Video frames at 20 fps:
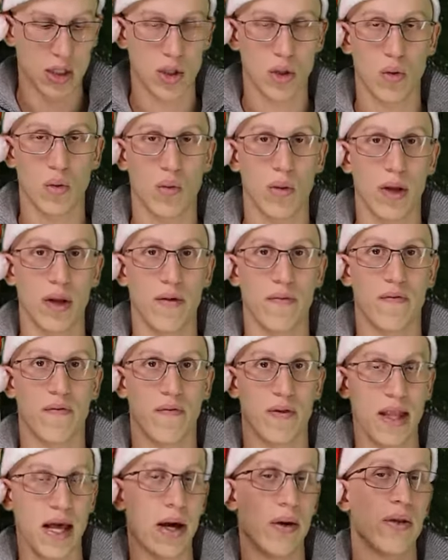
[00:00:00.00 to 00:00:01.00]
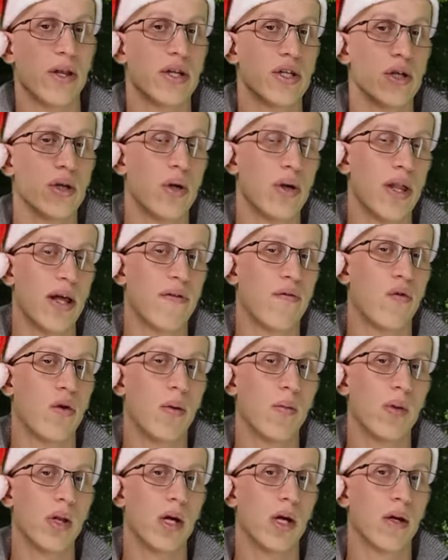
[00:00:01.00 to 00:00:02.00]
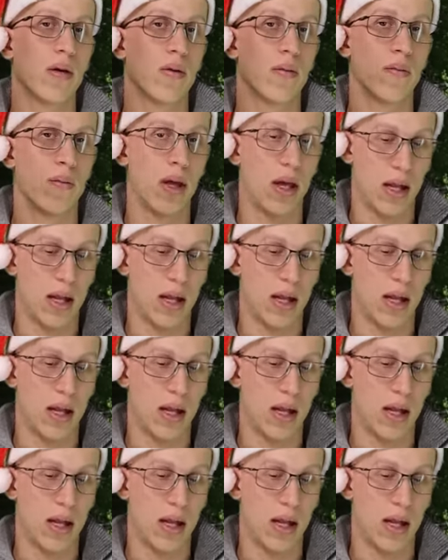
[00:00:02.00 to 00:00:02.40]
So if now that you know that formula,